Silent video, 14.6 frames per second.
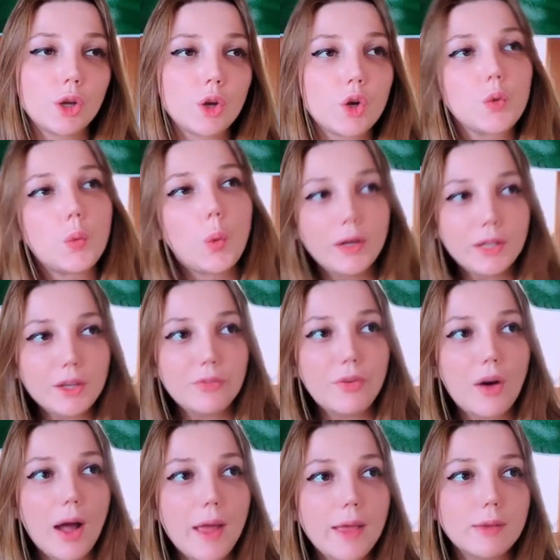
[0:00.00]

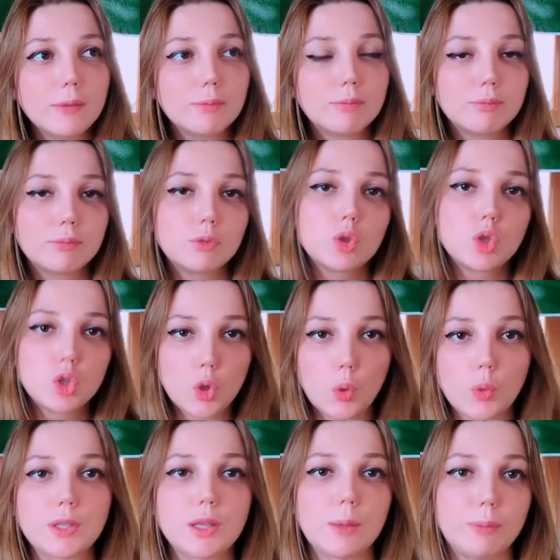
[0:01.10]
Quantify, to
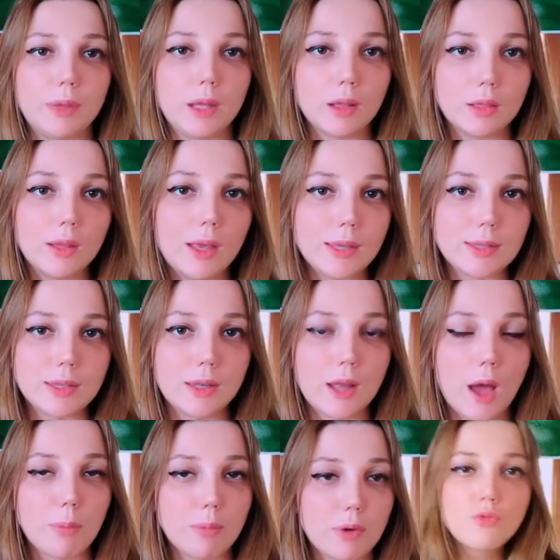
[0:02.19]
show something as a
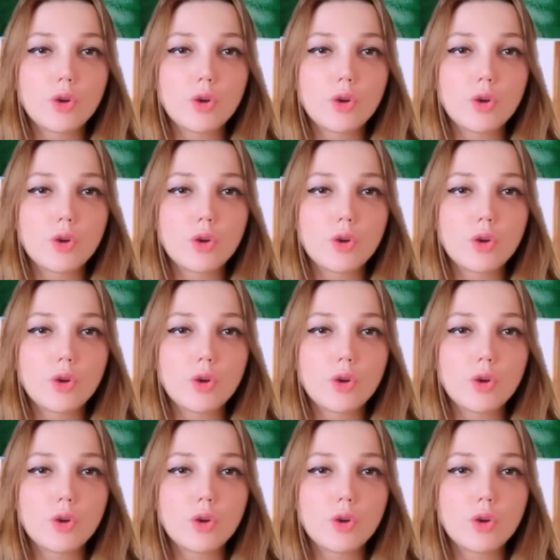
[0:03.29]
number.